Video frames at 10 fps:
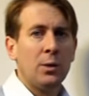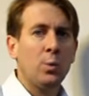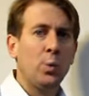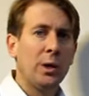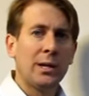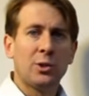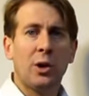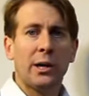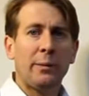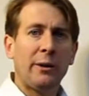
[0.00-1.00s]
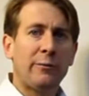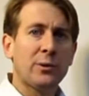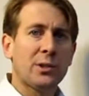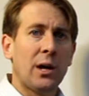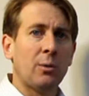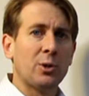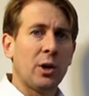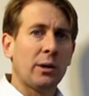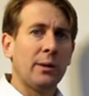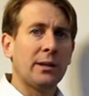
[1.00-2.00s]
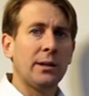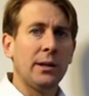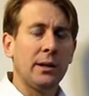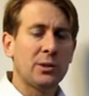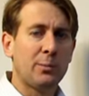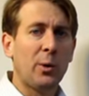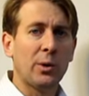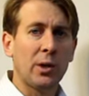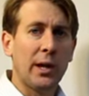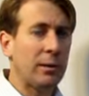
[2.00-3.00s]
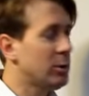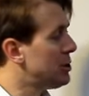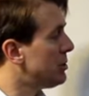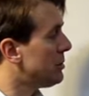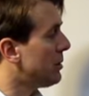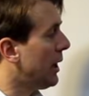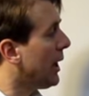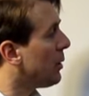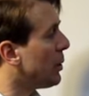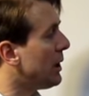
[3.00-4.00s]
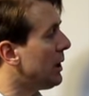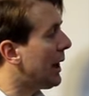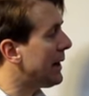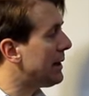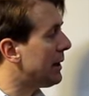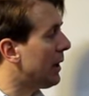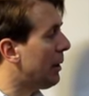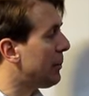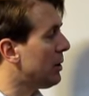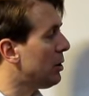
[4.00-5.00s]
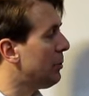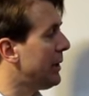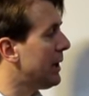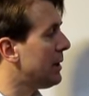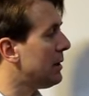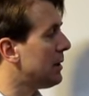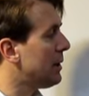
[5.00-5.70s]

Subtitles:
we're not talking about Fusha, we're talking about the spoken language, and we lighten it up a little bit.